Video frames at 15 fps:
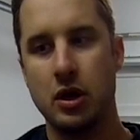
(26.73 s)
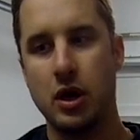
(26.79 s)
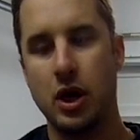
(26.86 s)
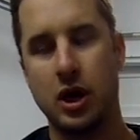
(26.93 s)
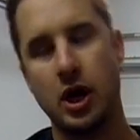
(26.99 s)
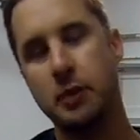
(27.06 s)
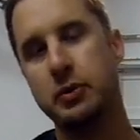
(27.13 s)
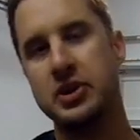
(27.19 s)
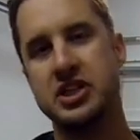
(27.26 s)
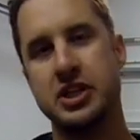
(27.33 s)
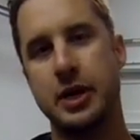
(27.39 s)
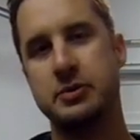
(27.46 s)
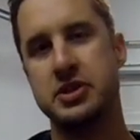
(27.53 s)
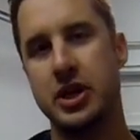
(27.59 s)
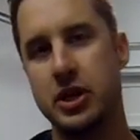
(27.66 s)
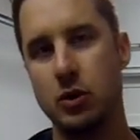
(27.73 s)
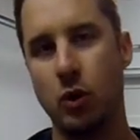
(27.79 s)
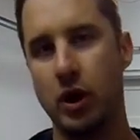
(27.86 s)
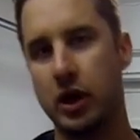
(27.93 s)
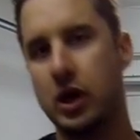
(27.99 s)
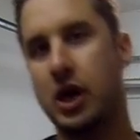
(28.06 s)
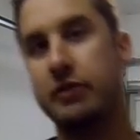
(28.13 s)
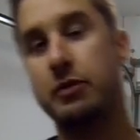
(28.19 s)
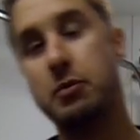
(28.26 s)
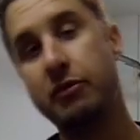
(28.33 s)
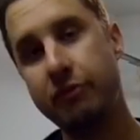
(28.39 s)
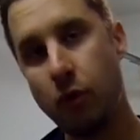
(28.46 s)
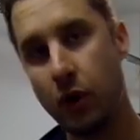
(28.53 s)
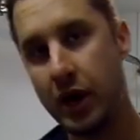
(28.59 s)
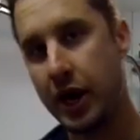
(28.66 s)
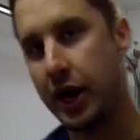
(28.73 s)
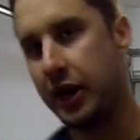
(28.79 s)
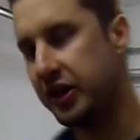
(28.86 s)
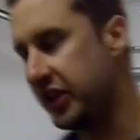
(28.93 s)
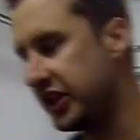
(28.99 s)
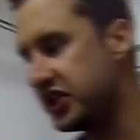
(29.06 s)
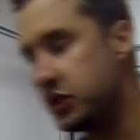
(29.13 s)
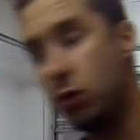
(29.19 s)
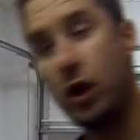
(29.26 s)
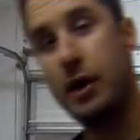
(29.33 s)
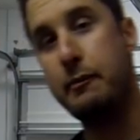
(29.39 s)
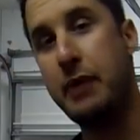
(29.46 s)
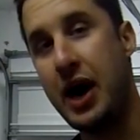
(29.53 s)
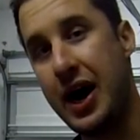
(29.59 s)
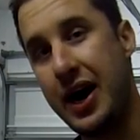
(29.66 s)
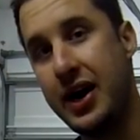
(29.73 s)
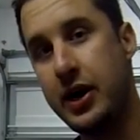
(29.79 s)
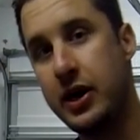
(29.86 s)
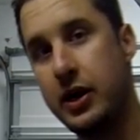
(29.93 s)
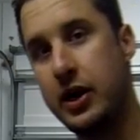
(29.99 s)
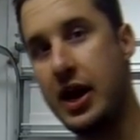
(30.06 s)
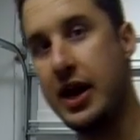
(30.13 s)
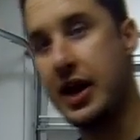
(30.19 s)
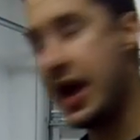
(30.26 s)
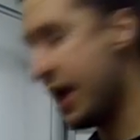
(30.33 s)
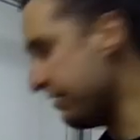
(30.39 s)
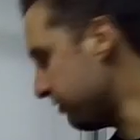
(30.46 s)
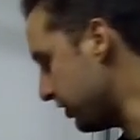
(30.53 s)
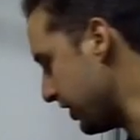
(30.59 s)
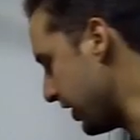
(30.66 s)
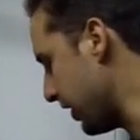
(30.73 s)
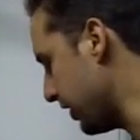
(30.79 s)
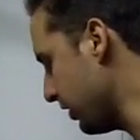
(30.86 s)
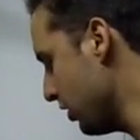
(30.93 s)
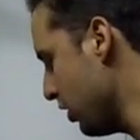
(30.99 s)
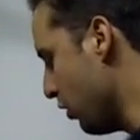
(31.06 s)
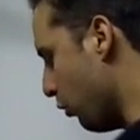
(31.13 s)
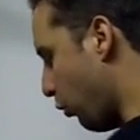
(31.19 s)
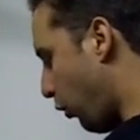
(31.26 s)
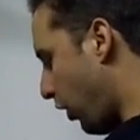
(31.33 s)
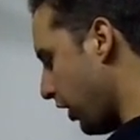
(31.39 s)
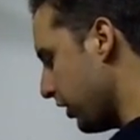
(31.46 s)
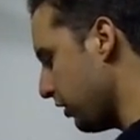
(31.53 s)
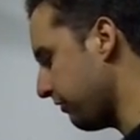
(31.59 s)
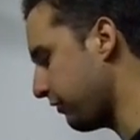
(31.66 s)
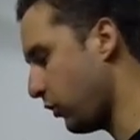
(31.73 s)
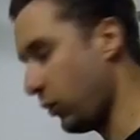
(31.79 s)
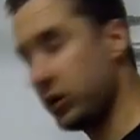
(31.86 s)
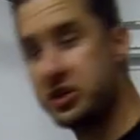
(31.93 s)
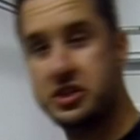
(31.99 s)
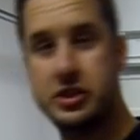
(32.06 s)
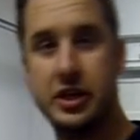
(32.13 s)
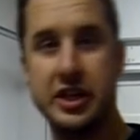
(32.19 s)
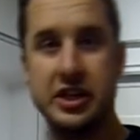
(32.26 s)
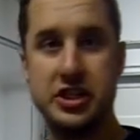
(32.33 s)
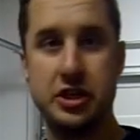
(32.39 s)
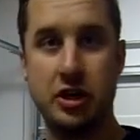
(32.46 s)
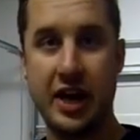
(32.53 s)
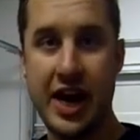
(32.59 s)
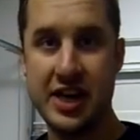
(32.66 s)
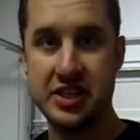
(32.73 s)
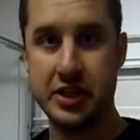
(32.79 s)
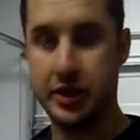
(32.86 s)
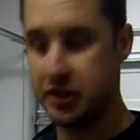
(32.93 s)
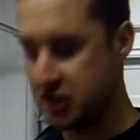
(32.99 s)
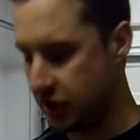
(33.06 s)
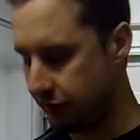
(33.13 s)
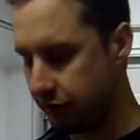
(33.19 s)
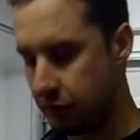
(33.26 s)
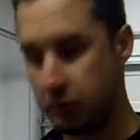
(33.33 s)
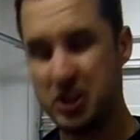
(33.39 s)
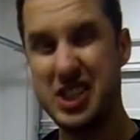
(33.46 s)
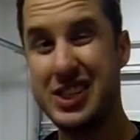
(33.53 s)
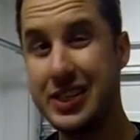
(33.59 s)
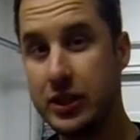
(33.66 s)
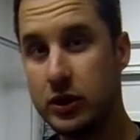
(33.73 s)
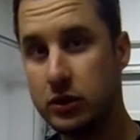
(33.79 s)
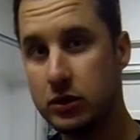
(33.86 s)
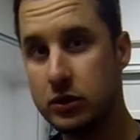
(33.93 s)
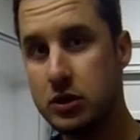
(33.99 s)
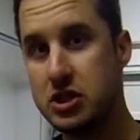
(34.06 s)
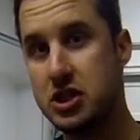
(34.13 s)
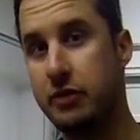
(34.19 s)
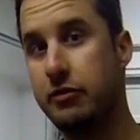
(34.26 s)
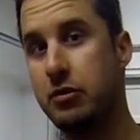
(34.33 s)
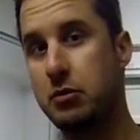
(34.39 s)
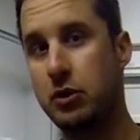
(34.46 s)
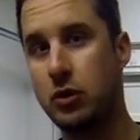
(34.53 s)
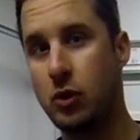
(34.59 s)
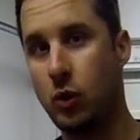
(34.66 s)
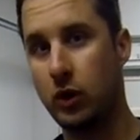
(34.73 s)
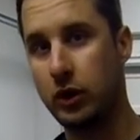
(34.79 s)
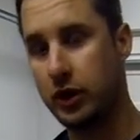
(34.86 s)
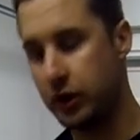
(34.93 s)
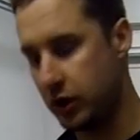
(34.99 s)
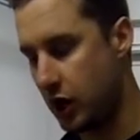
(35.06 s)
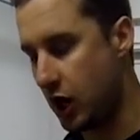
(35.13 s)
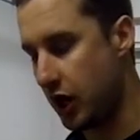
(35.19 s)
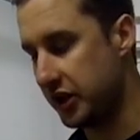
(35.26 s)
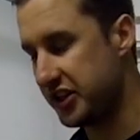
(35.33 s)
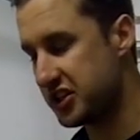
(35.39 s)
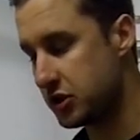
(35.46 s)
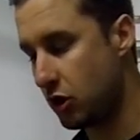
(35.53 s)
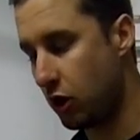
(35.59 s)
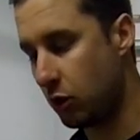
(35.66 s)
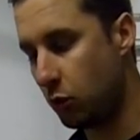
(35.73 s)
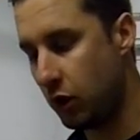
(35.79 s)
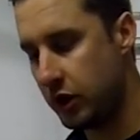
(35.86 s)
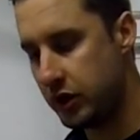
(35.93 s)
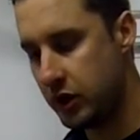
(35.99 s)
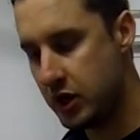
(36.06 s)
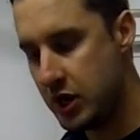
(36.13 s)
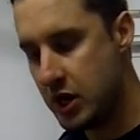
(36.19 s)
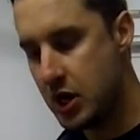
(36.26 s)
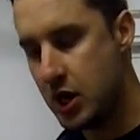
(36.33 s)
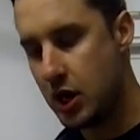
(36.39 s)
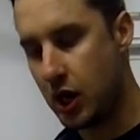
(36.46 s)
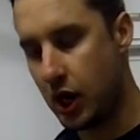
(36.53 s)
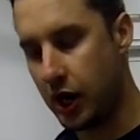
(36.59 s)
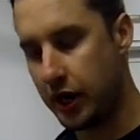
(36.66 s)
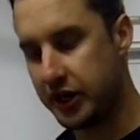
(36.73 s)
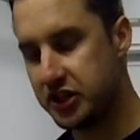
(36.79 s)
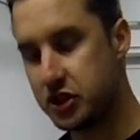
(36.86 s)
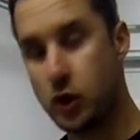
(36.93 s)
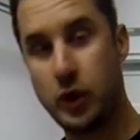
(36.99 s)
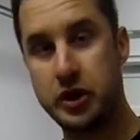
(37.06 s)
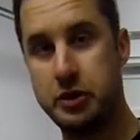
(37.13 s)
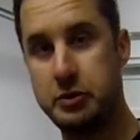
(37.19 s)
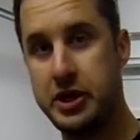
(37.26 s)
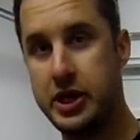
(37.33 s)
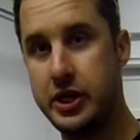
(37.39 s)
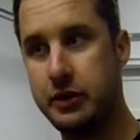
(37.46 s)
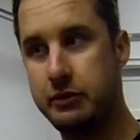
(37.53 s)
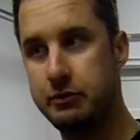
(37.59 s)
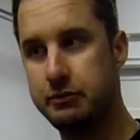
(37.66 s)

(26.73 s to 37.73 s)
A couple of steps that you want to cover beforehand, things you want to buy and have on hand. One, of course, is your gasket. Some of them are steel, some of them are cork. This R1 is going to be,